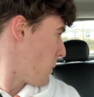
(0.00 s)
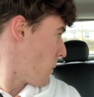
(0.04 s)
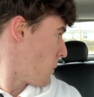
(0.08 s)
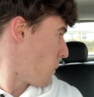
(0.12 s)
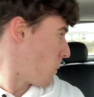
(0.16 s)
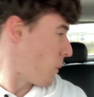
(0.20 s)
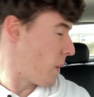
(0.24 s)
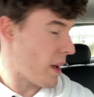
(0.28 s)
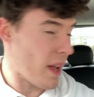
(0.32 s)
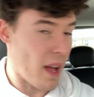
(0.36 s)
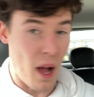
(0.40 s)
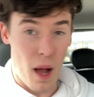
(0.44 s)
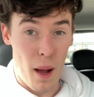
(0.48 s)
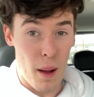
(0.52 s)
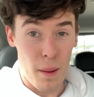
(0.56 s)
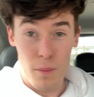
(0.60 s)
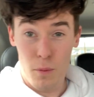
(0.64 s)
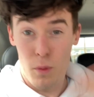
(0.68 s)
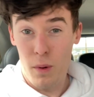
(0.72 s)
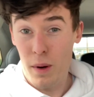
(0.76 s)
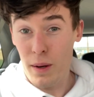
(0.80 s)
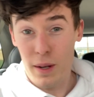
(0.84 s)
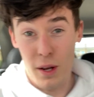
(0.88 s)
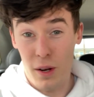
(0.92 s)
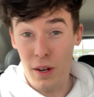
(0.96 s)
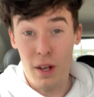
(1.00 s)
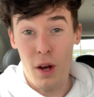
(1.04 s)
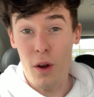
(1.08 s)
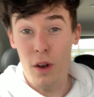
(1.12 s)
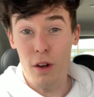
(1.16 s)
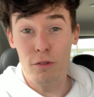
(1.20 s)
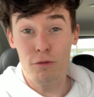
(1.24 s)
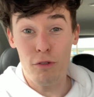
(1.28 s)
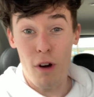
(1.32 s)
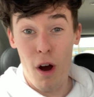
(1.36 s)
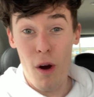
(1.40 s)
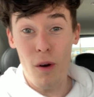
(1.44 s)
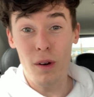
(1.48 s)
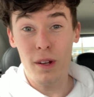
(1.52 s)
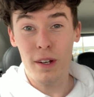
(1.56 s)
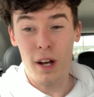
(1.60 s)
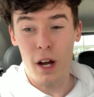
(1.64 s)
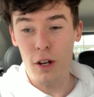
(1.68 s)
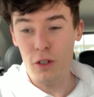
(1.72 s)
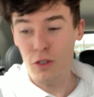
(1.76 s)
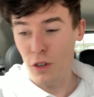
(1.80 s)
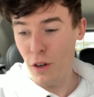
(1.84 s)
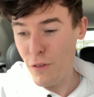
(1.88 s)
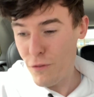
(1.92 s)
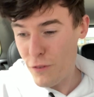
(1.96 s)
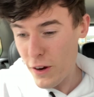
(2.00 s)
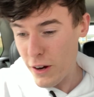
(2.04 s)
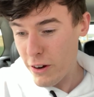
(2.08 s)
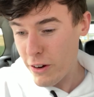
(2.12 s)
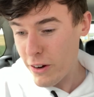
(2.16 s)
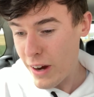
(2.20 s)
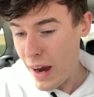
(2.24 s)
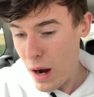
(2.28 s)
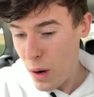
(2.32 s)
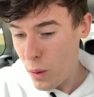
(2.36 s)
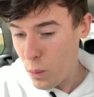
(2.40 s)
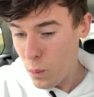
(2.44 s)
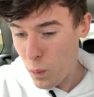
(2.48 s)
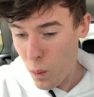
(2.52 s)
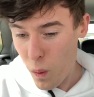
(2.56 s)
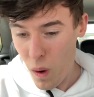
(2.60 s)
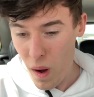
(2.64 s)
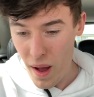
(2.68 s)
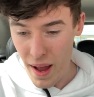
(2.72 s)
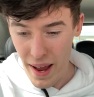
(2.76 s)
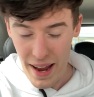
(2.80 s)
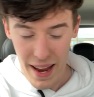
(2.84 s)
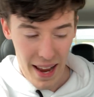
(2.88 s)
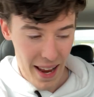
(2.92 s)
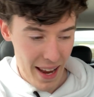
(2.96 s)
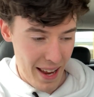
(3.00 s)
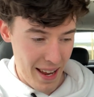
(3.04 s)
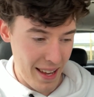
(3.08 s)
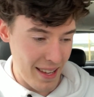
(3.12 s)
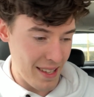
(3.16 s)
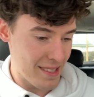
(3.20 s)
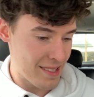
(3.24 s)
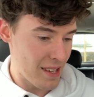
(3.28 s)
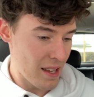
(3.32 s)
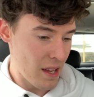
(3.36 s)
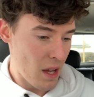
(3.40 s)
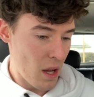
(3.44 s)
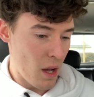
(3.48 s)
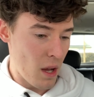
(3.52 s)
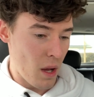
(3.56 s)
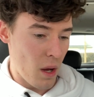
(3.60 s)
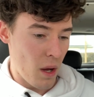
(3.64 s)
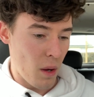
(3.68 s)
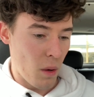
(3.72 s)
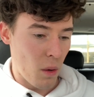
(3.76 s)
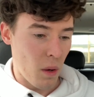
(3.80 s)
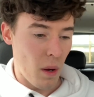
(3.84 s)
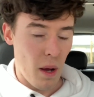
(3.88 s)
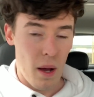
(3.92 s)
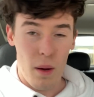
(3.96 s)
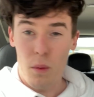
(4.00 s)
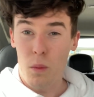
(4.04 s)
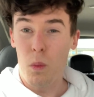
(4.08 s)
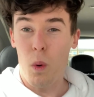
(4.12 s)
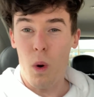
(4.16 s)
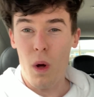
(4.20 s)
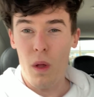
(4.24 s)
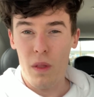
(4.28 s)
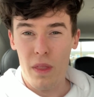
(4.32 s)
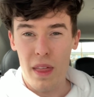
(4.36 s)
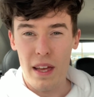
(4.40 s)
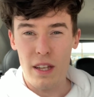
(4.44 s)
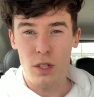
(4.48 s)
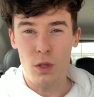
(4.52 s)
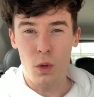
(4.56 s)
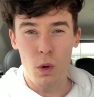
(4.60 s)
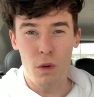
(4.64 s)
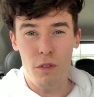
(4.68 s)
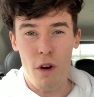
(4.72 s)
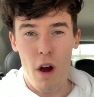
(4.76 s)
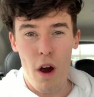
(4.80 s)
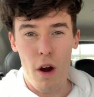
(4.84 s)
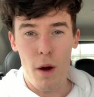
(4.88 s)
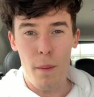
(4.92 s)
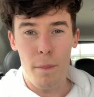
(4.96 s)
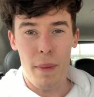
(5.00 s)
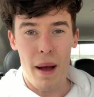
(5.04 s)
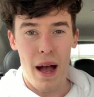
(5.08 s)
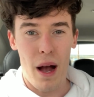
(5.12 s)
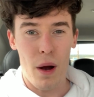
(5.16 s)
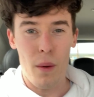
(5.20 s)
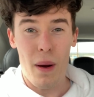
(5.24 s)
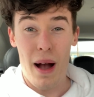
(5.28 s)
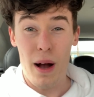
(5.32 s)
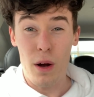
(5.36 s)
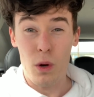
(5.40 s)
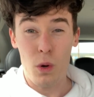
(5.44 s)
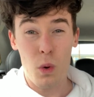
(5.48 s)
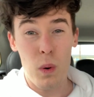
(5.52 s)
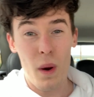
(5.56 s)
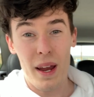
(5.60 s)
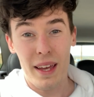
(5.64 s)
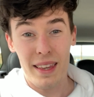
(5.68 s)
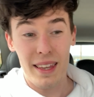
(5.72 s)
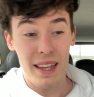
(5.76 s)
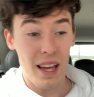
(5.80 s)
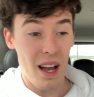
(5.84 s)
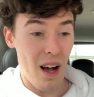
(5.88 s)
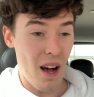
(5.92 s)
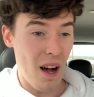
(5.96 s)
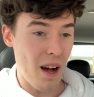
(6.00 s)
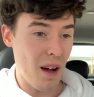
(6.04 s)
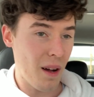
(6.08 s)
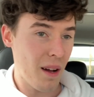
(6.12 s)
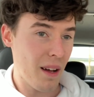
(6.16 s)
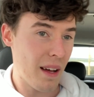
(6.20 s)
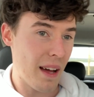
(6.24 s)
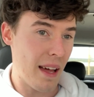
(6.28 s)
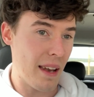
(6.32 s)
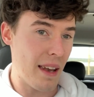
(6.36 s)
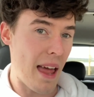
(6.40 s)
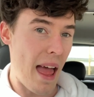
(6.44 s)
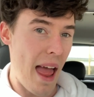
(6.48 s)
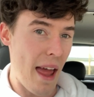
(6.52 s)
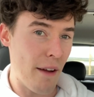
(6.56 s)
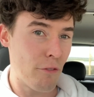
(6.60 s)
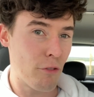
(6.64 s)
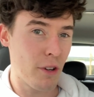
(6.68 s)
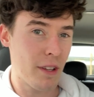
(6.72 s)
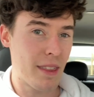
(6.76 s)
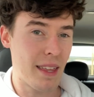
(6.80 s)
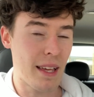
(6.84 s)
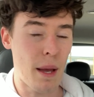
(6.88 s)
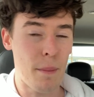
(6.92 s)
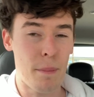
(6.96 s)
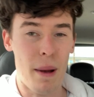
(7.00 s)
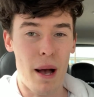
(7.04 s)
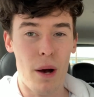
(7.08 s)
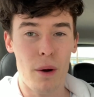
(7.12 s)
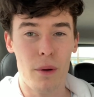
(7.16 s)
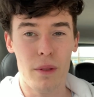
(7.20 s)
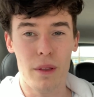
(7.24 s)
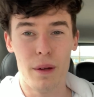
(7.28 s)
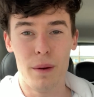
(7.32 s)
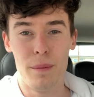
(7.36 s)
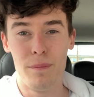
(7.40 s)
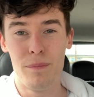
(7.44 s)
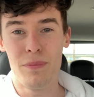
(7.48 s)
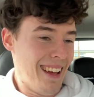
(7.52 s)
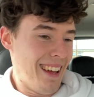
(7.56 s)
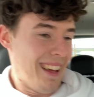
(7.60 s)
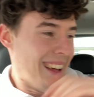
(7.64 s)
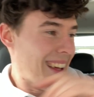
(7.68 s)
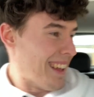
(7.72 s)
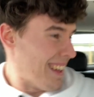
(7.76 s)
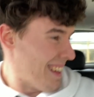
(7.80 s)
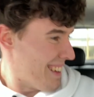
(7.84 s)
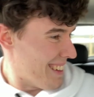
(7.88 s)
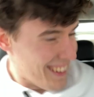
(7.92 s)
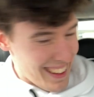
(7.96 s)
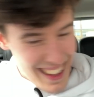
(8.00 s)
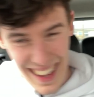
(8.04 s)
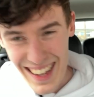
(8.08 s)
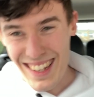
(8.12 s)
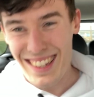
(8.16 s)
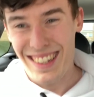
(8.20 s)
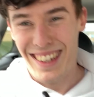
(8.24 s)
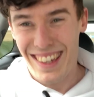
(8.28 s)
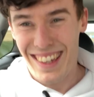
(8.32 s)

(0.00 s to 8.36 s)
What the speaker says: we're going to go on a roller coaster of figuring out what it is, what they sort of are about, how quick they are, and everything about them. Let's